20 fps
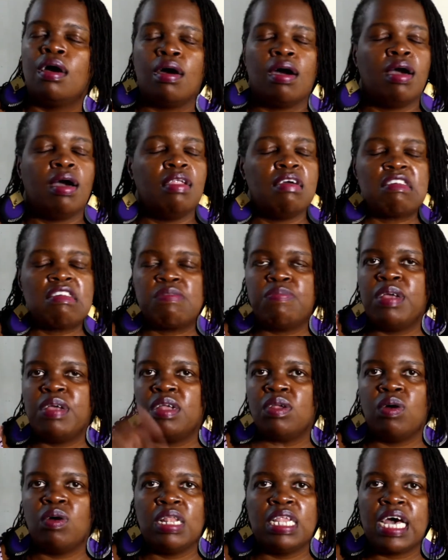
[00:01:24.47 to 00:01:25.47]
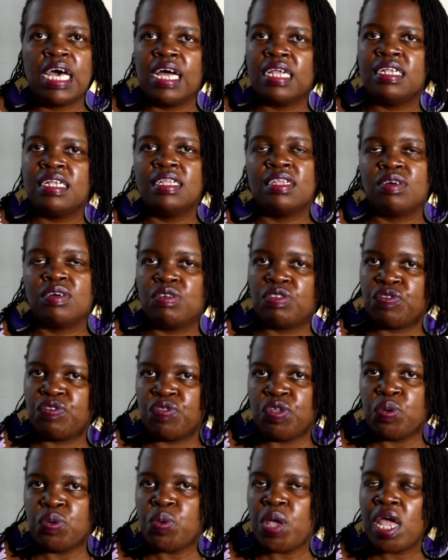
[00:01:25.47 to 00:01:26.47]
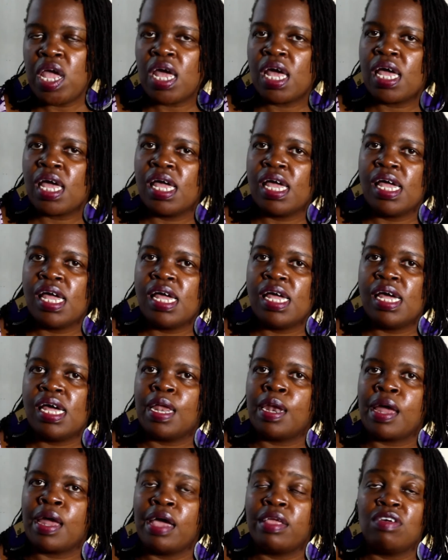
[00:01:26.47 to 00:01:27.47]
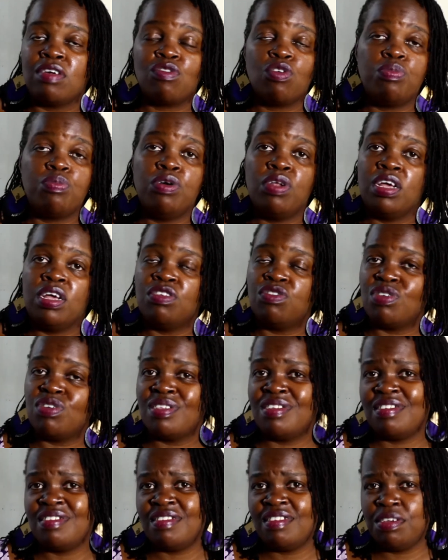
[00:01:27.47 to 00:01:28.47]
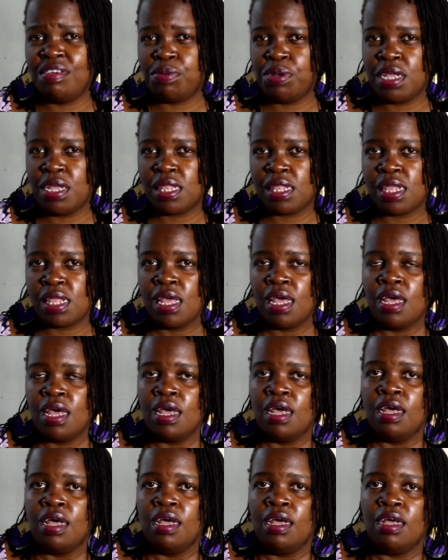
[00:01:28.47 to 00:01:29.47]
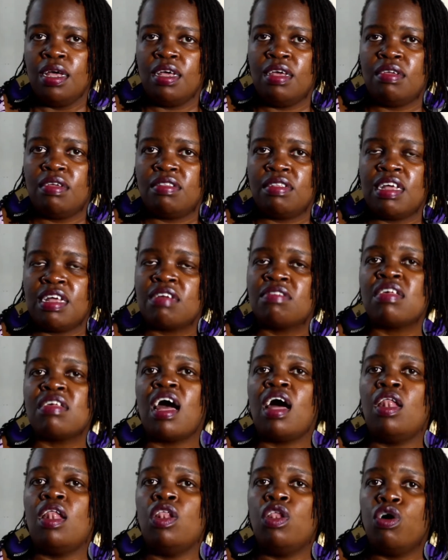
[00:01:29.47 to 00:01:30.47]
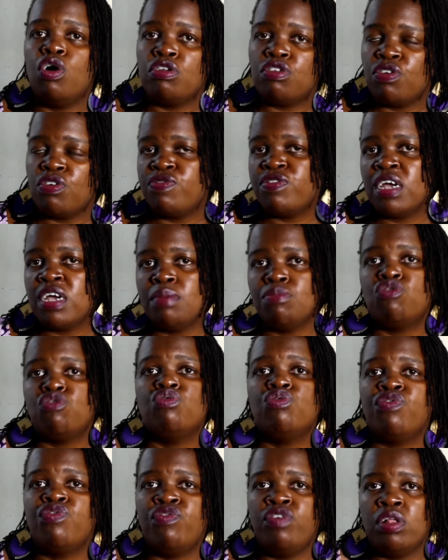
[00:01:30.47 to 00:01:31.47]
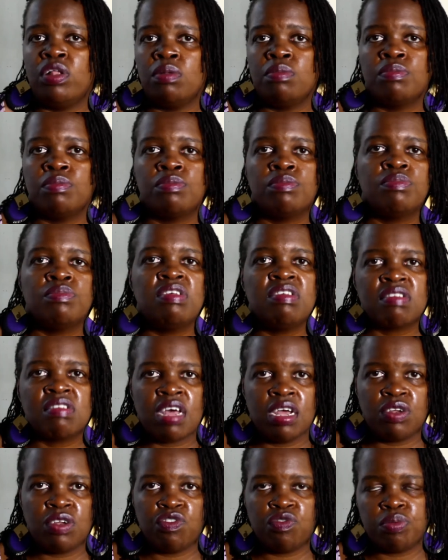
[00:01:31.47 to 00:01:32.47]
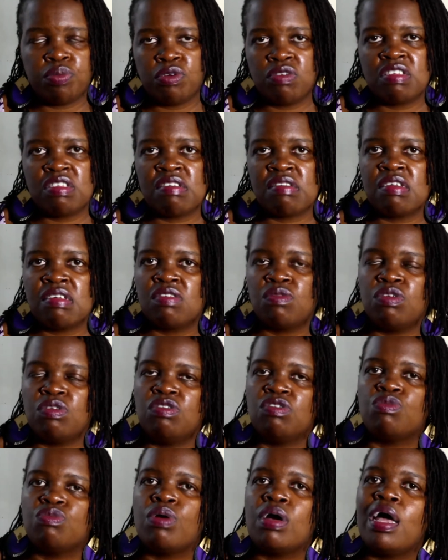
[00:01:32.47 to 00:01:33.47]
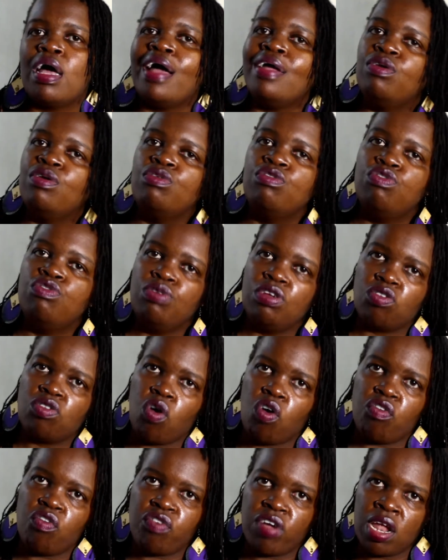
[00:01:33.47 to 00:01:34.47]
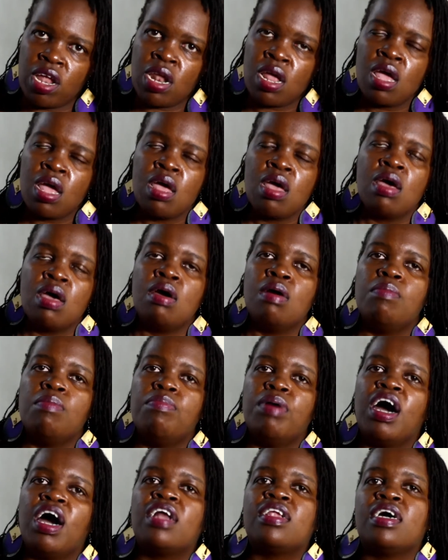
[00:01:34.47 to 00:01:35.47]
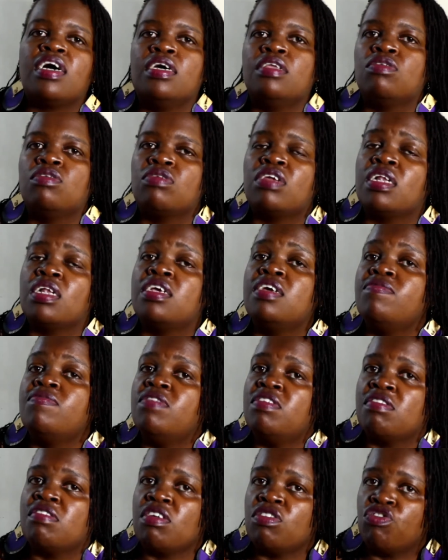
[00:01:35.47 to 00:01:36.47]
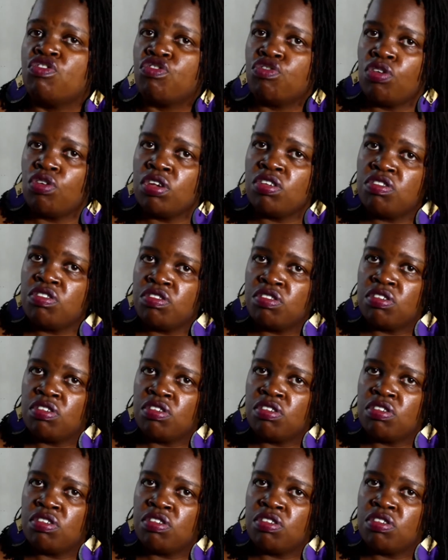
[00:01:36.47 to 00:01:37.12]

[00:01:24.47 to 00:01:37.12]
I'll explain all that in the course of the week, and I just hope you'll enjoy this series. It takes a lot of time to film this kind of processes, which is why I don't do it often, but I thought I'll give this a shot,